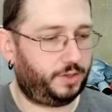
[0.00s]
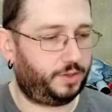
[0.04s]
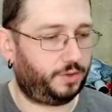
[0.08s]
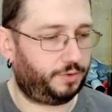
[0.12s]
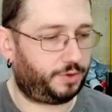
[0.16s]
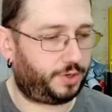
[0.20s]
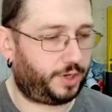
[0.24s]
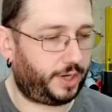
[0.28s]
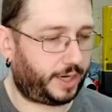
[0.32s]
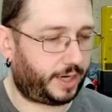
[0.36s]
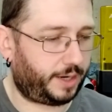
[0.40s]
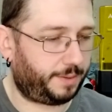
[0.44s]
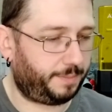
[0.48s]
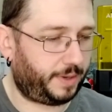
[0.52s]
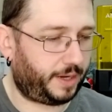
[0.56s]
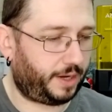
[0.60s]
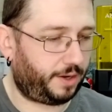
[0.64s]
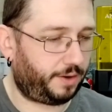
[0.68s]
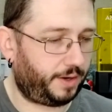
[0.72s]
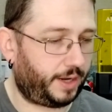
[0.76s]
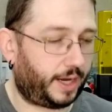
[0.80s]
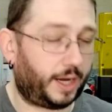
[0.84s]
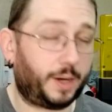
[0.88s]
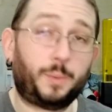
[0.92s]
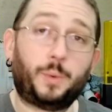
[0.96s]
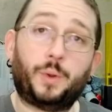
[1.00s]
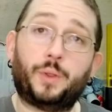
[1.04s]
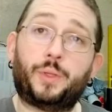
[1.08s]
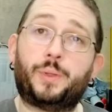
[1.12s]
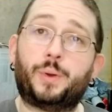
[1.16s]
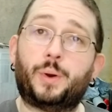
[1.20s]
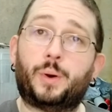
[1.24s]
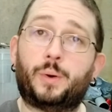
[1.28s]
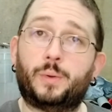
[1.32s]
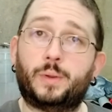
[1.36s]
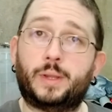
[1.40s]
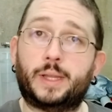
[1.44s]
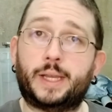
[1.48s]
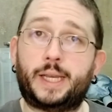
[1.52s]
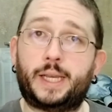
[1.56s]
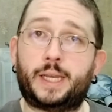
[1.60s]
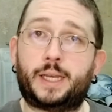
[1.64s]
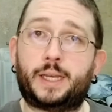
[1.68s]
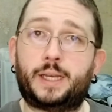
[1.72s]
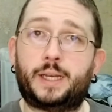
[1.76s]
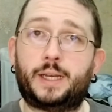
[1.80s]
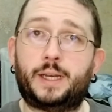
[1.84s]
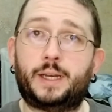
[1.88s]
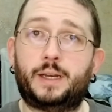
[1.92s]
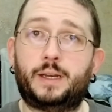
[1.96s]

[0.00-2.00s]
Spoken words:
So check them out. I will throw a link